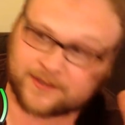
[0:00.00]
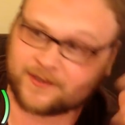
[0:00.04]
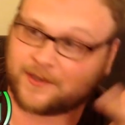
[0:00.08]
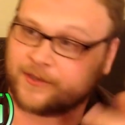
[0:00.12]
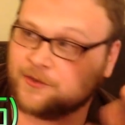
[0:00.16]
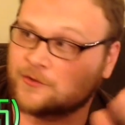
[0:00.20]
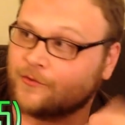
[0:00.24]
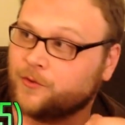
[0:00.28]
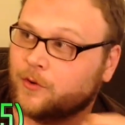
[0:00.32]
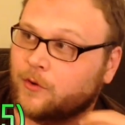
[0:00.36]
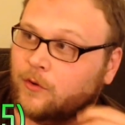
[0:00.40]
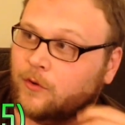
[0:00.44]
against
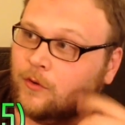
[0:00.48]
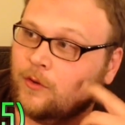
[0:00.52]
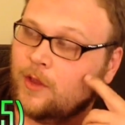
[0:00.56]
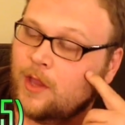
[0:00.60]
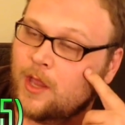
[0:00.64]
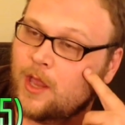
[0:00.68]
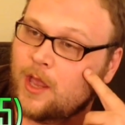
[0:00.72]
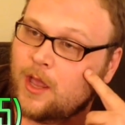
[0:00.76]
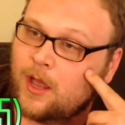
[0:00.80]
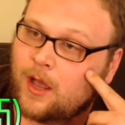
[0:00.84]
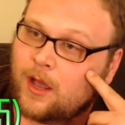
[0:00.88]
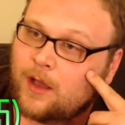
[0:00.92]
Control.
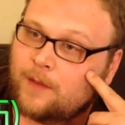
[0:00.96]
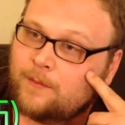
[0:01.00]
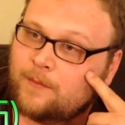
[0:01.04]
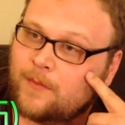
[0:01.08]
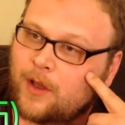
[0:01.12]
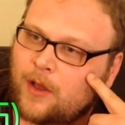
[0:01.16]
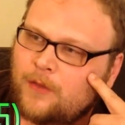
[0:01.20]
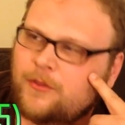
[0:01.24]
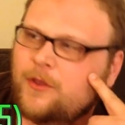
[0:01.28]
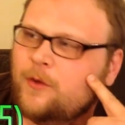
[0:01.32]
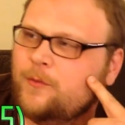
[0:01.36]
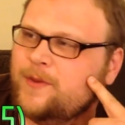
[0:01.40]

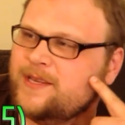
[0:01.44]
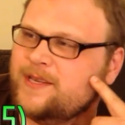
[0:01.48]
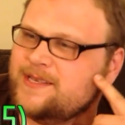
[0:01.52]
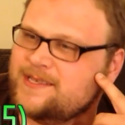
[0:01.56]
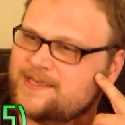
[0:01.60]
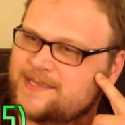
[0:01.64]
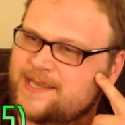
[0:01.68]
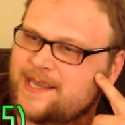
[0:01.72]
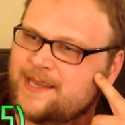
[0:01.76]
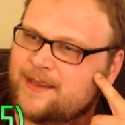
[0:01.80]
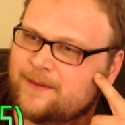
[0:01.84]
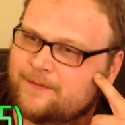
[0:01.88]
Although we
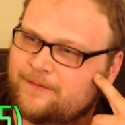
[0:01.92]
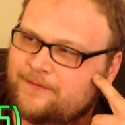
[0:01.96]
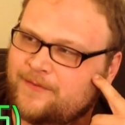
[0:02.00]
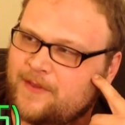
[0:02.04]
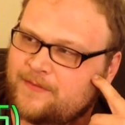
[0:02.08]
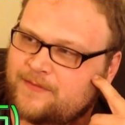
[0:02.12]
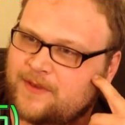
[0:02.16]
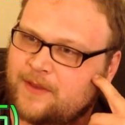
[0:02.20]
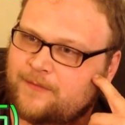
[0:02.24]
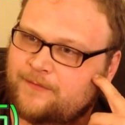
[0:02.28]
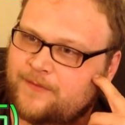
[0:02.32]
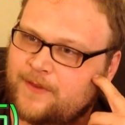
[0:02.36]
seek a
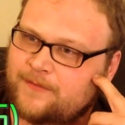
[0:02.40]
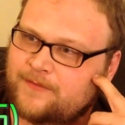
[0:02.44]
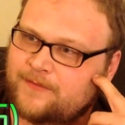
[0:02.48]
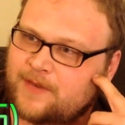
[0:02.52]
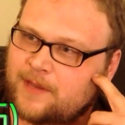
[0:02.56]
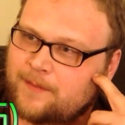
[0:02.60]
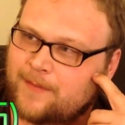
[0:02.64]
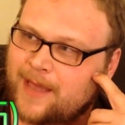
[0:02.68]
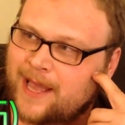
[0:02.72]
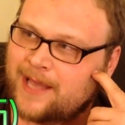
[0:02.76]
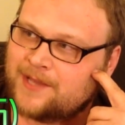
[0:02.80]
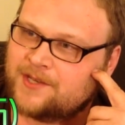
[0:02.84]

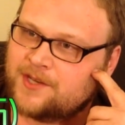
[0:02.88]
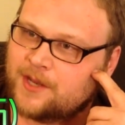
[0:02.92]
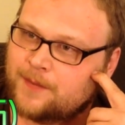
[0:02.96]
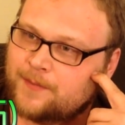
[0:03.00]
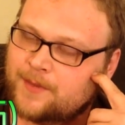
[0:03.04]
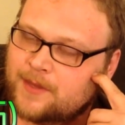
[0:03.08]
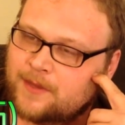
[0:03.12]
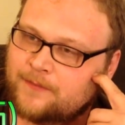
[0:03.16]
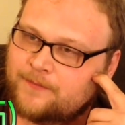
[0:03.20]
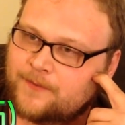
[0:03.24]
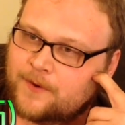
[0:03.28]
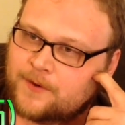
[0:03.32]
50-50
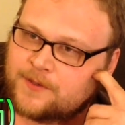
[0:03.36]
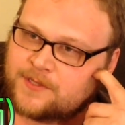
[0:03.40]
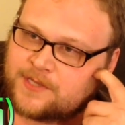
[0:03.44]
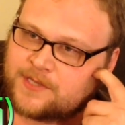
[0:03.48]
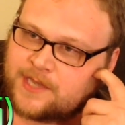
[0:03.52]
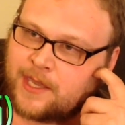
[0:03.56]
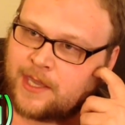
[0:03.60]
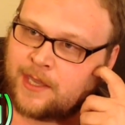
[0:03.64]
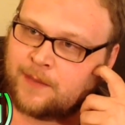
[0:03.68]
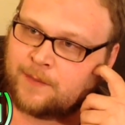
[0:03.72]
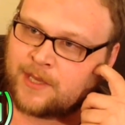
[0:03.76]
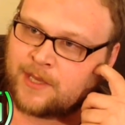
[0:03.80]
matchup in the
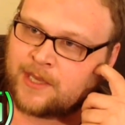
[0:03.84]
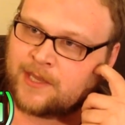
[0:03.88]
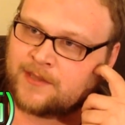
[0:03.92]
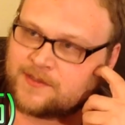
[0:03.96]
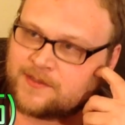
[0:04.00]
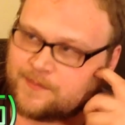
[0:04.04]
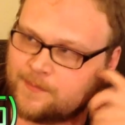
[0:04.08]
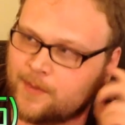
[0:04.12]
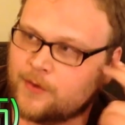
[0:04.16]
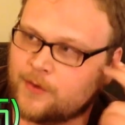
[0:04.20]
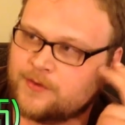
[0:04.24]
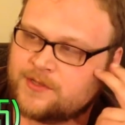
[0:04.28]
first game
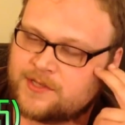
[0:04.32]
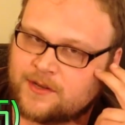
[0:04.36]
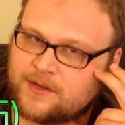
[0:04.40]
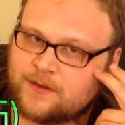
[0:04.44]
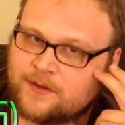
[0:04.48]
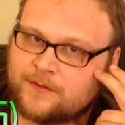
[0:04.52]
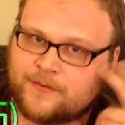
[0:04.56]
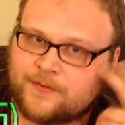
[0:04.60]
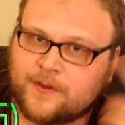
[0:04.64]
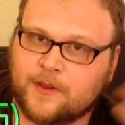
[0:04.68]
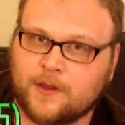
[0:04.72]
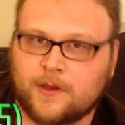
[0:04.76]
against most
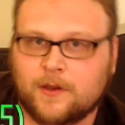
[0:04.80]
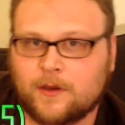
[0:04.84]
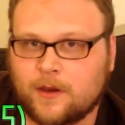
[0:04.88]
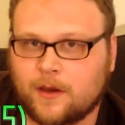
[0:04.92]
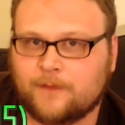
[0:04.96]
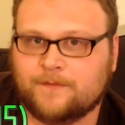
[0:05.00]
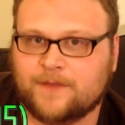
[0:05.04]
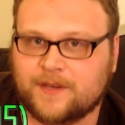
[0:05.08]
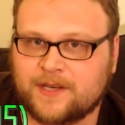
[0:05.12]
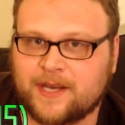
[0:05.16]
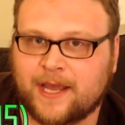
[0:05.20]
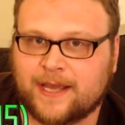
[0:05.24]
of
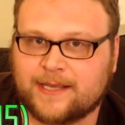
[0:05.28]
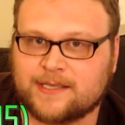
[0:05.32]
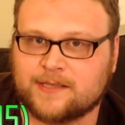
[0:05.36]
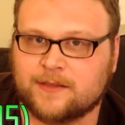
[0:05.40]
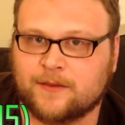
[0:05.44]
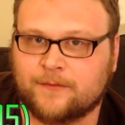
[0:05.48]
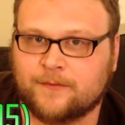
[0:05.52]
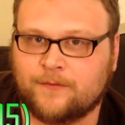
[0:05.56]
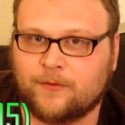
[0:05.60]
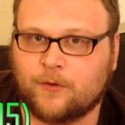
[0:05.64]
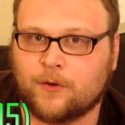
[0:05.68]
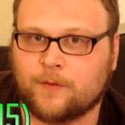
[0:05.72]
the decks
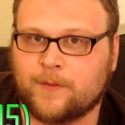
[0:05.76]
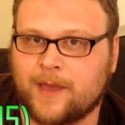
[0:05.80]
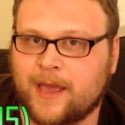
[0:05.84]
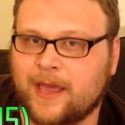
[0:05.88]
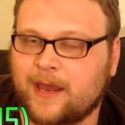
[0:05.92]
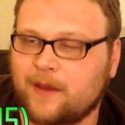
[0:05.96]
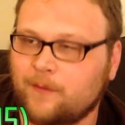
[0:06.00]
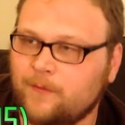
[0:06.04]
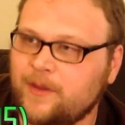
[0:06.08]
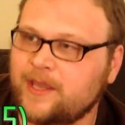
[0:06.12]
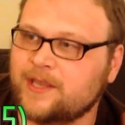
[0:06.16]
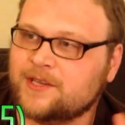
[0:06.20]
in the
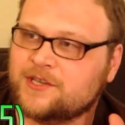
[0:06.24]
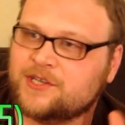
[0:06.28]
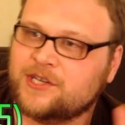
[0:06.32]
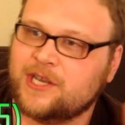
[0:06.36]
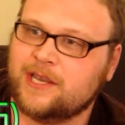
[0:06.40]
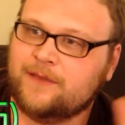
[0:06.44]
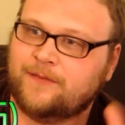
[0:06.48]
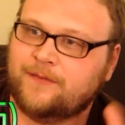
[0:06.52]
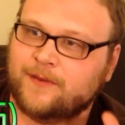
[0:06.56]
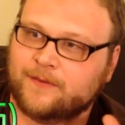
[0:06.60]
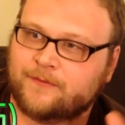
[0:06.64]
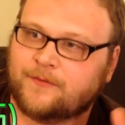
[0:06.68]
format, and we
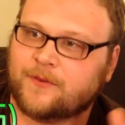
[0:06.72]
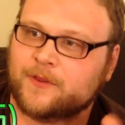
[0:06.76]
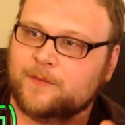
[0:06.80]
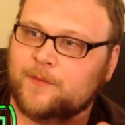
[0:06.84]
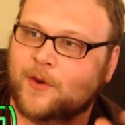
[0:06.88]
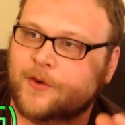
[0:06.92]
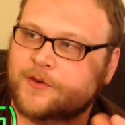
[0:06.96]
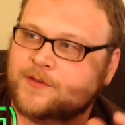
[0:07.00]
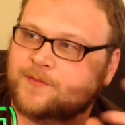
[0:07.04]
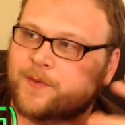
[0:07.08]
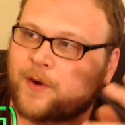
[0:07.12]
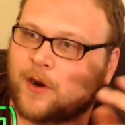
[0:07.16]
achieve it for the
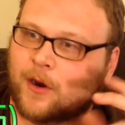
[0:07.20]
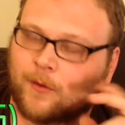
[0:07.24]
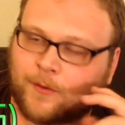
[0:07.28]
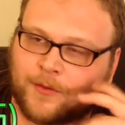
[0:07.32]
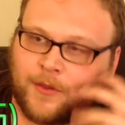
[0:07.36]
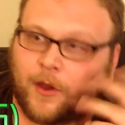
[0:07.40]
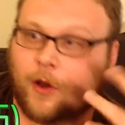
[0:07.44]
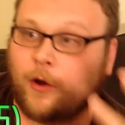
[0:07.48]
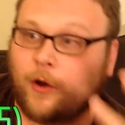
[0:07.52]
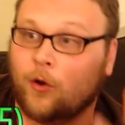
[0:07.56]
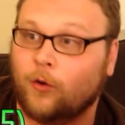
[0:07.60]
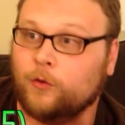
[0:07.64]
most part
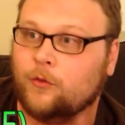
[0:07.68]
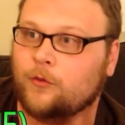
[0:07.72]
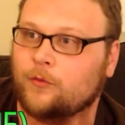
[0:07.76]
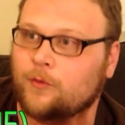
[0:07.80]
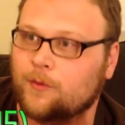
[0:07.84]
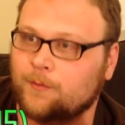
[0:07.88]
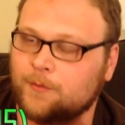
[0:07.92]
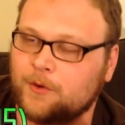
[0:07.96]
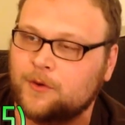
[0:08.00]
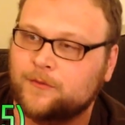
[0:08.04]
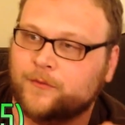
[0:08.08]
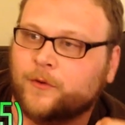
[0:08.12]
with all the
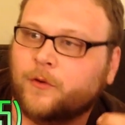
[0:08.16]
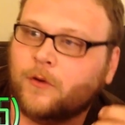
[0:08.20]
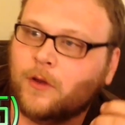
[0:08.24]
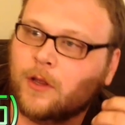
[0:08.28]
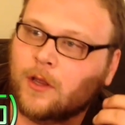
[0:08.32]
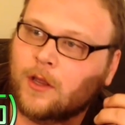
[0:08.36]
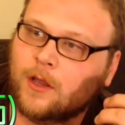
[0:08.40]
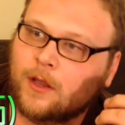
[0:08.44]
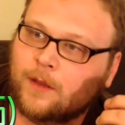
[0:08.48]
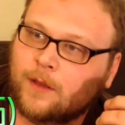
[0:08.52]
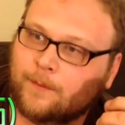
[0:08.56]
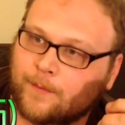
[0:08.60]
removal,
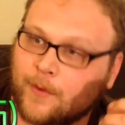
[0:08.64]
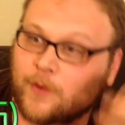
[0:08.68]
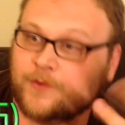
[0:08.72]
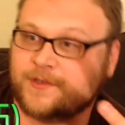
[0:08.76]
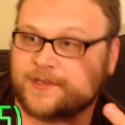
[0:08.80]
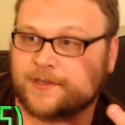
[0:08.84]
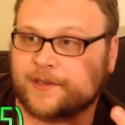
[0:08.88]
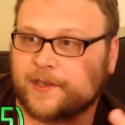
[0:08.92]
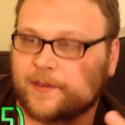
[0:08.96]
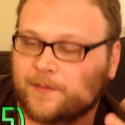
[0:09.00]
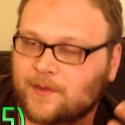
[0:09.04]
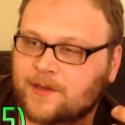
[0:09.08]

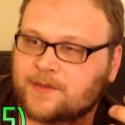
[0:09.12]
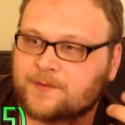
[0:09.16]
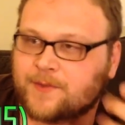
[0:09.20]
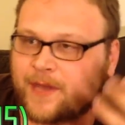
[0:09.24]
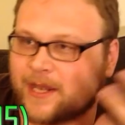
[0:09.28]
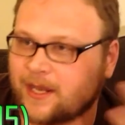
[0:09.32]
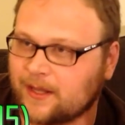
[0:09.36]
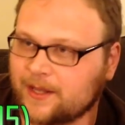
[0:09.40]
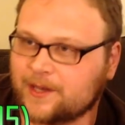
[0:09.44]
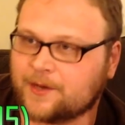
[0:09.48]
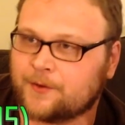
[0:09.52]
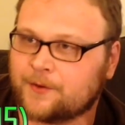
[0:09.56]
mostly, because
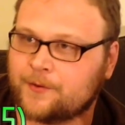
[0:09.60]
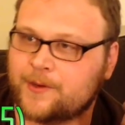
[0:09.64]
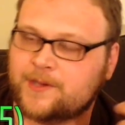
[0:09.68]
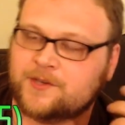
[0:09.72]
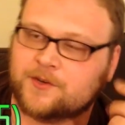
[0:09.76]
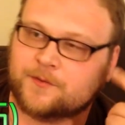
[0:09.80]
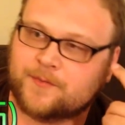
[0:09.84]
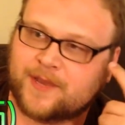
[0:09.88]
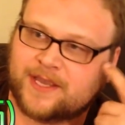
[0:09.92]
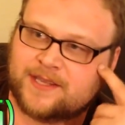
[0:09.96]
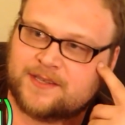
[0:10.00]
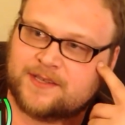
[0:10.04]
we got a lot of
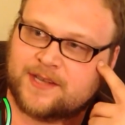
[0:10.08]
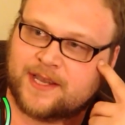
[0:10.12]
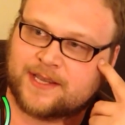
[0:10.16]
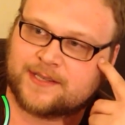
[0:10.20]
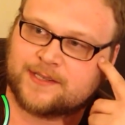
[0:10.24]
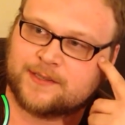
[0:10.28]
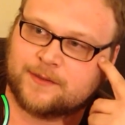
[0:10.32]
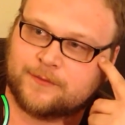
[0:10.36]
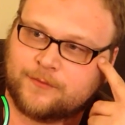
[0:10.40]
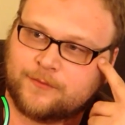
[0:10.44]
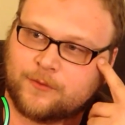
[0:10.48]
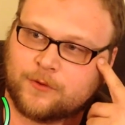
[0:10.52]
creature-based
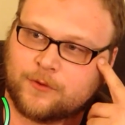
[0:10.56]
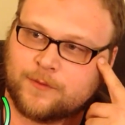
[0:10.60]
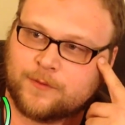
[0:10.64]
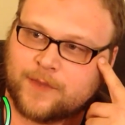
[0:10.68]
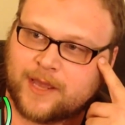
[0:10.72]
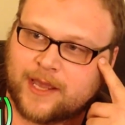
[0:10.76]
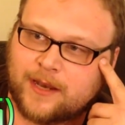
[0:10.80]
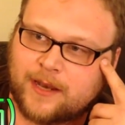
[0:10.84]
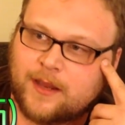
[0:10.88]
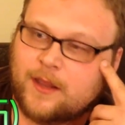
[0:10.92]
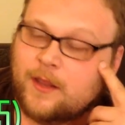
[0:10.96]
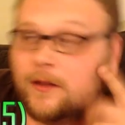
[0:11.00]
decks in the
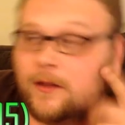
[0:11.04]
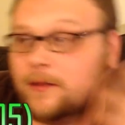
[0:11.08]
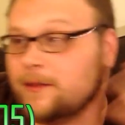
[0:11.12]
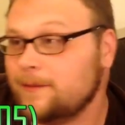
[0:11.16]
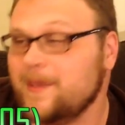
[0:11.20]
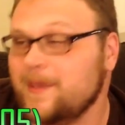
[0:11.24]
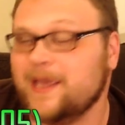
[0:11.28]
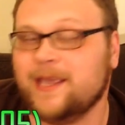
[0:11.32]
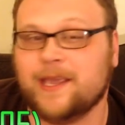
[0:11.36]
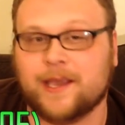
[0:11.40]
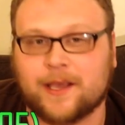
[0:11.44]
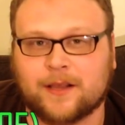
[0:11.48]
format.
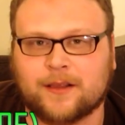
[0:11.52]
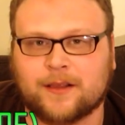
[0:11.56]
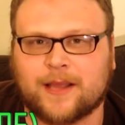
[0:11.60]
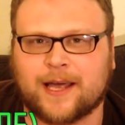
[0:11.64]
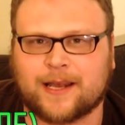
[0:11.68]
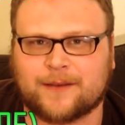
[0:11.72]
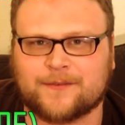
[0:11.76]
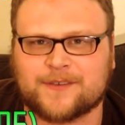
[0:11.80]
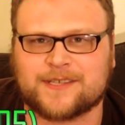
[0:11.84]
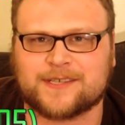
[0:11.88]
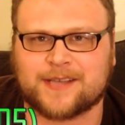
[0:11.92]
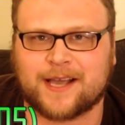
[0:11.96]
We're making a
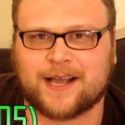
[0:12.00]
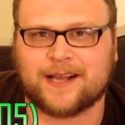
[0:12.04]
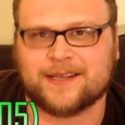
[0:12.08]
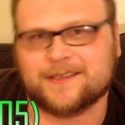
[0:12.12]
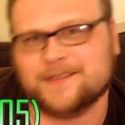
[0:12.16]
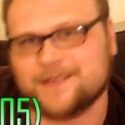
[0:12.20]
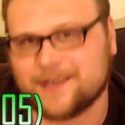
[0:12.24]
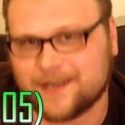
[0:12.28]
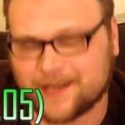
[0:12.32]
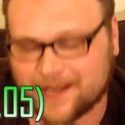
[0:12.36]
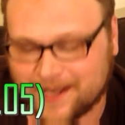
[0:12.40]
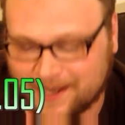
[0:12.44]
lot of asides